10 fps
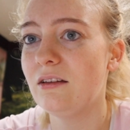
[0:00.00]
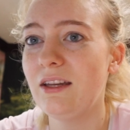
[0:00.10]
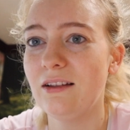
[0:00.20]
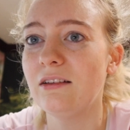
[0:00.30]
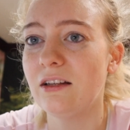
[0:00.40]

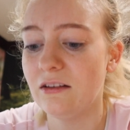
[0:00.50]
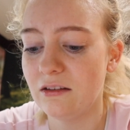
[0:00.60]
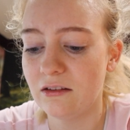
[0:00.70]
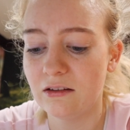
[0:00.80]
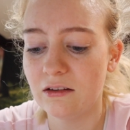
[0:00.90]
Yes it
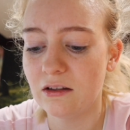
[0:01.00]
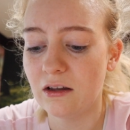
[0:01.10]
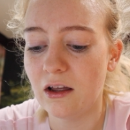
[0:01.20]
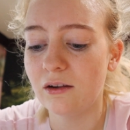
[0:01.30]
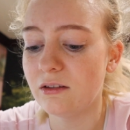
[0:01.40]
is.
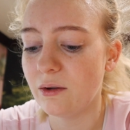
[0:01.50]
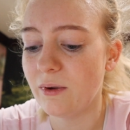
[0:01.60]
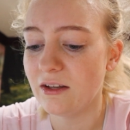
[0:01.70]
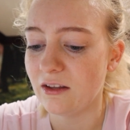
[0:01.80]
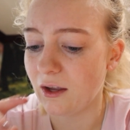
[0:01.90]
I was like,
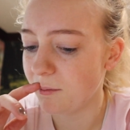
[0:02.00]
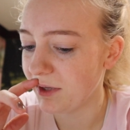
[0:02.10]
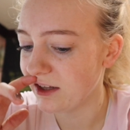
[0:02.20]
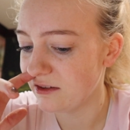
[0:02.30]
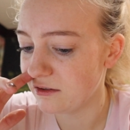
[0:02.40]
wait a second,
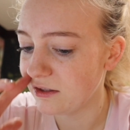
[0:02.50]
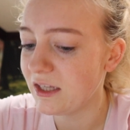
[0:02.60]
because,